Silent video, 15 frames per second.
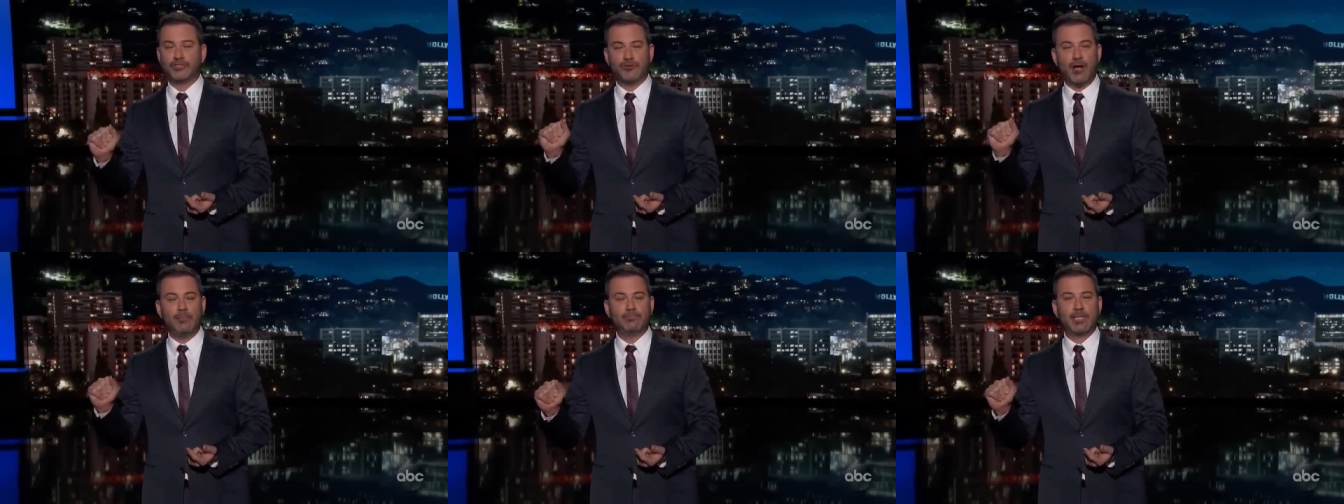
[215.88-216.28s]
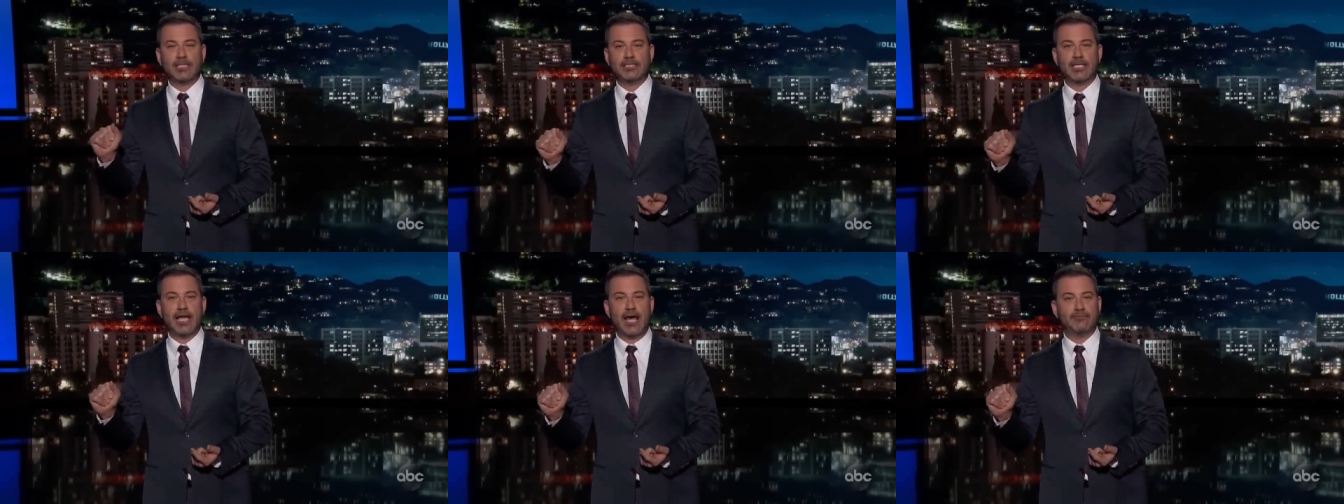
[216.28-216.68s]
Trump
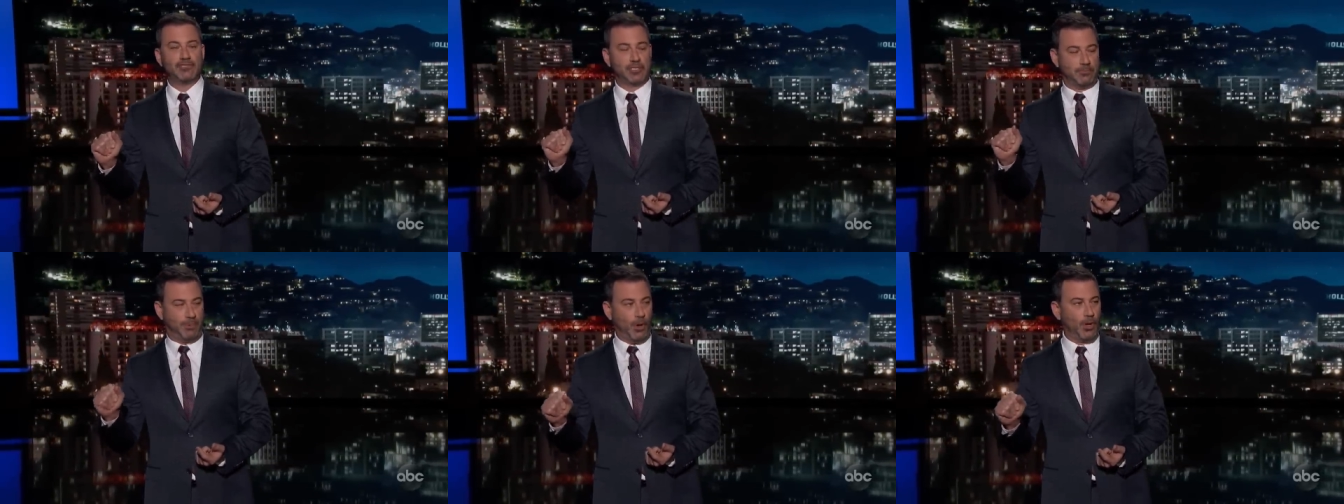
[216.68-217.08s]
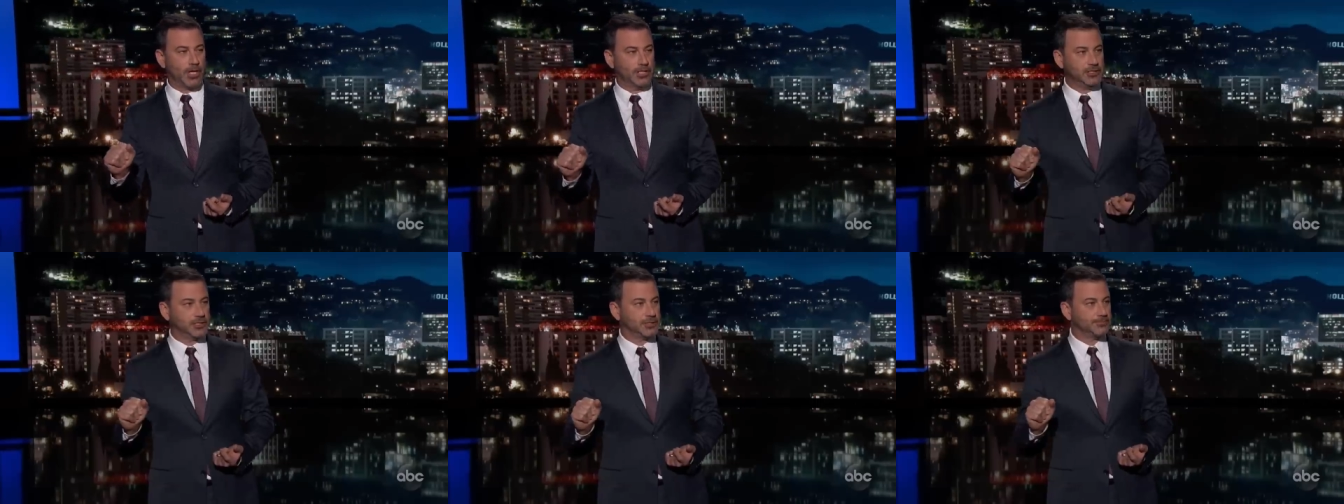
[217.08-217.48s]
doesn't have
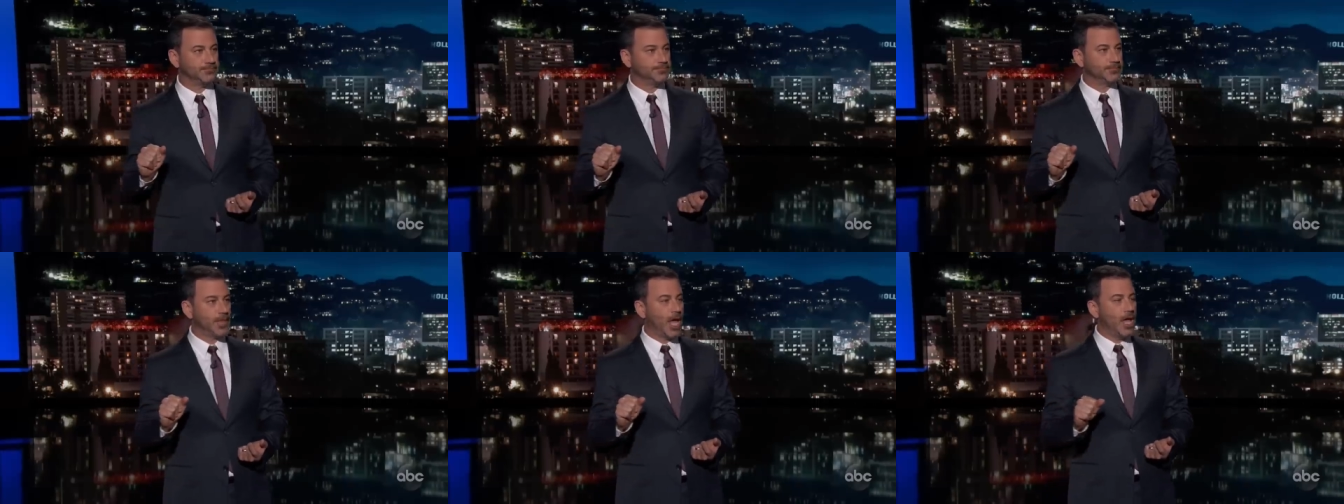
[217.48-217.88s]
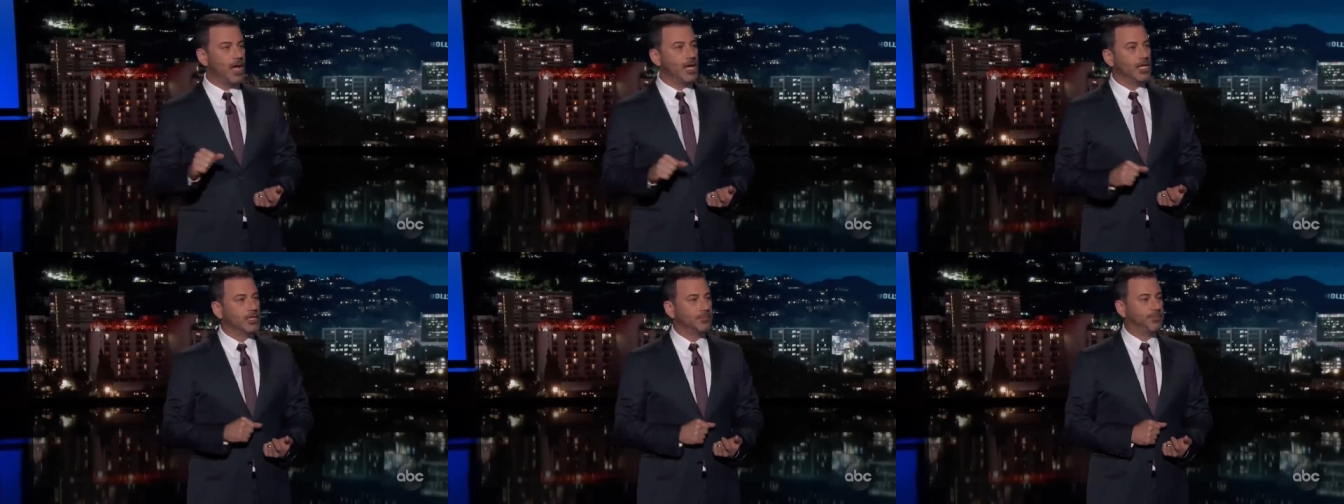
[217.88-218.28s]
supporters.
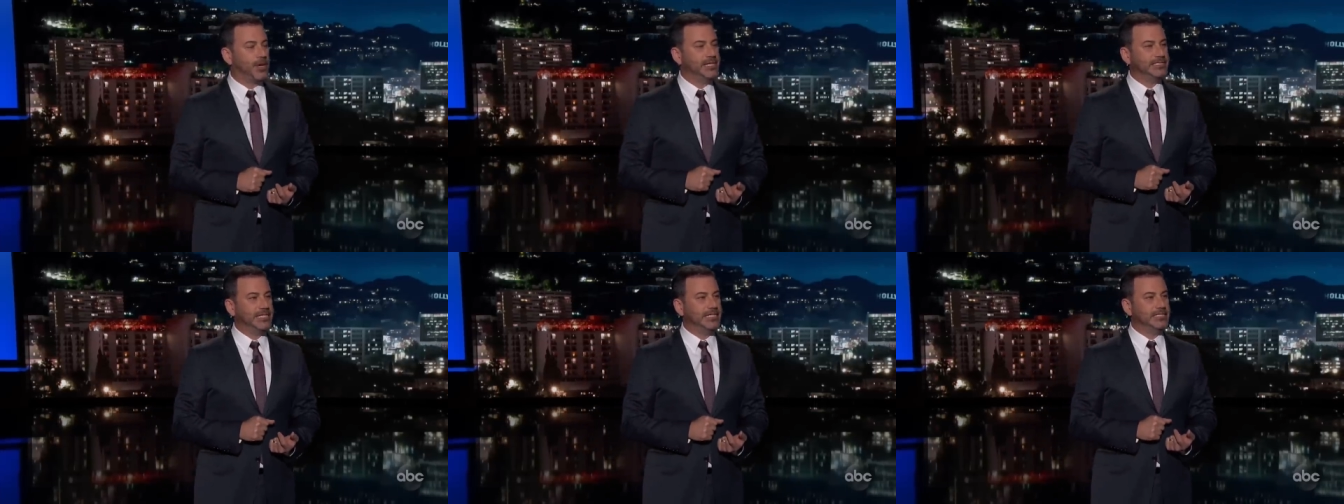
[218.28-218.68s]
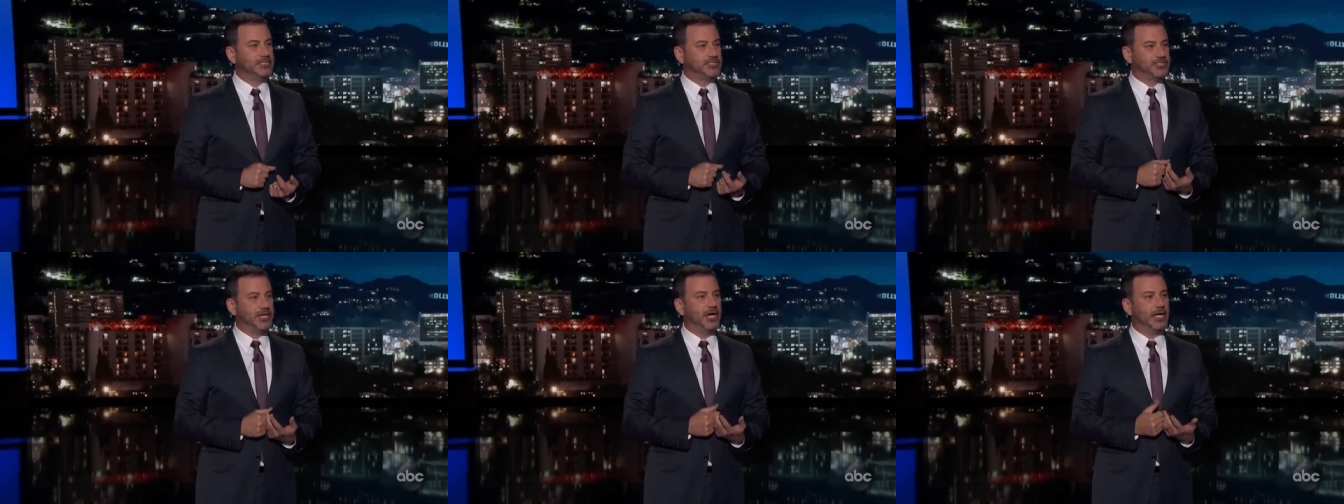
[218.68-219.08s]
The
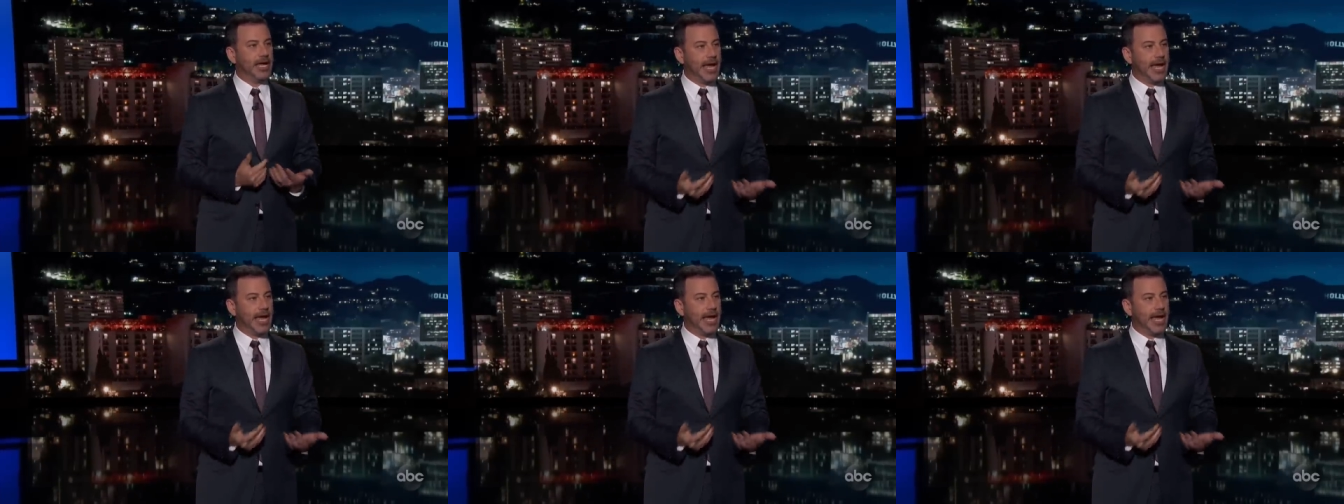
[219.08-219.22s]
president's son,